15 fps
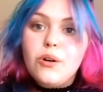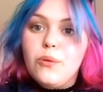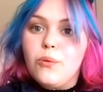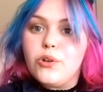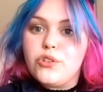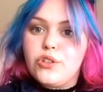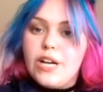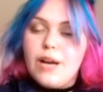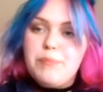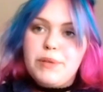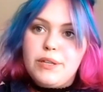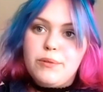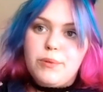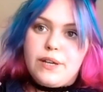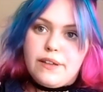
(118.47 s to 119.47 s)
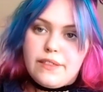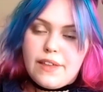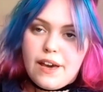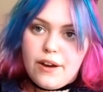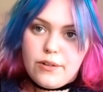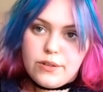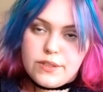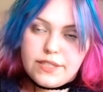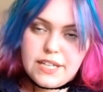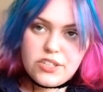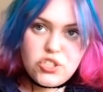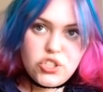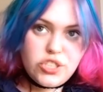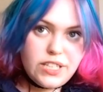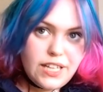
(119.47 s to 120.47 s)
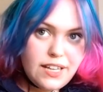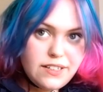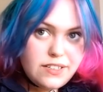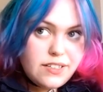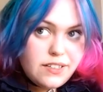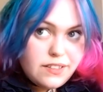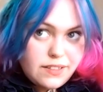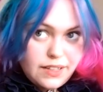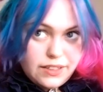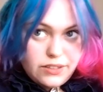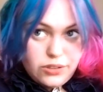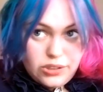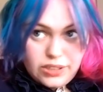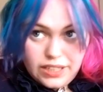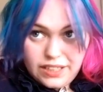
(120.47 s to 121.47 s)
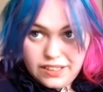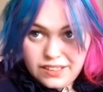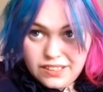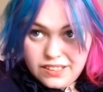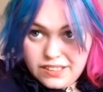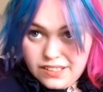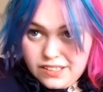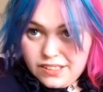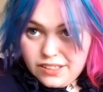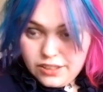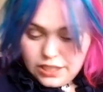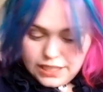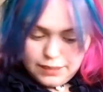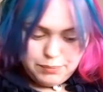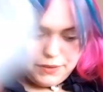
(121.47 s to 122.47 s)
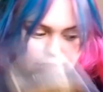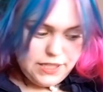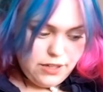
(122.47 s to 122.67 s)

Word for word: Once you're happy with how you sectioned that, then you can clip this